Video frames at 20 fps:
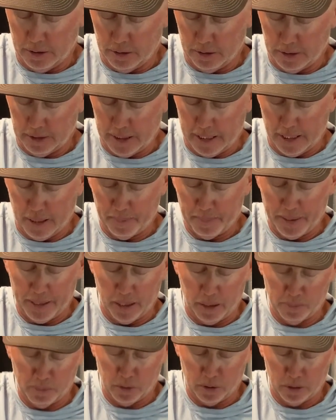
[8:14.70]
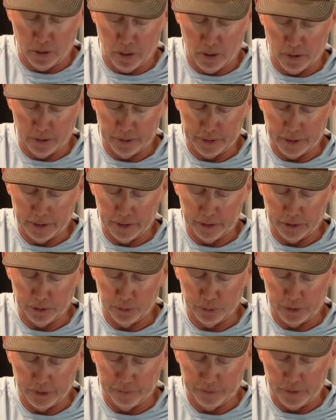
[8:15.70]
Tie a Palomar on here. I'll use
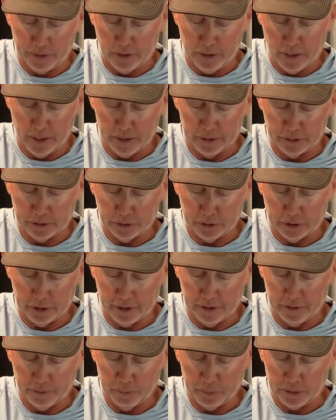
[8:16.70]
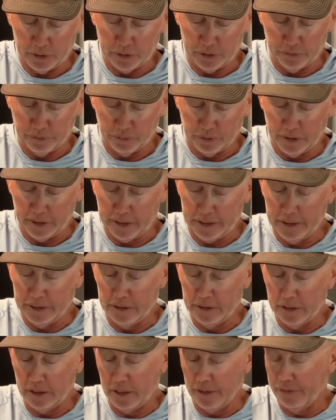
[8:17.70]
different knots and stuff, but just for
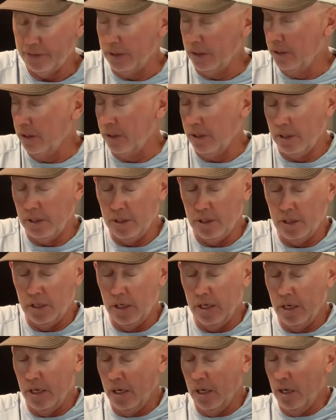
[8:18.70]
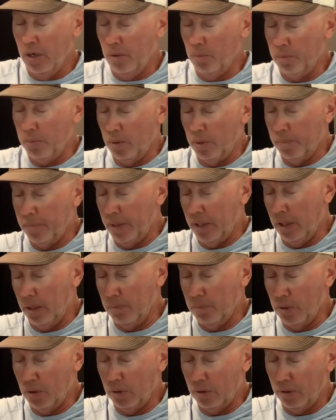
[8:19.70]
ease of it.
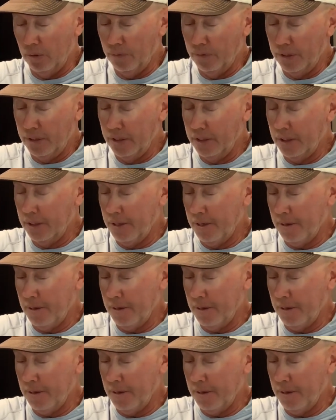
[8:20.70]
Palomar on there.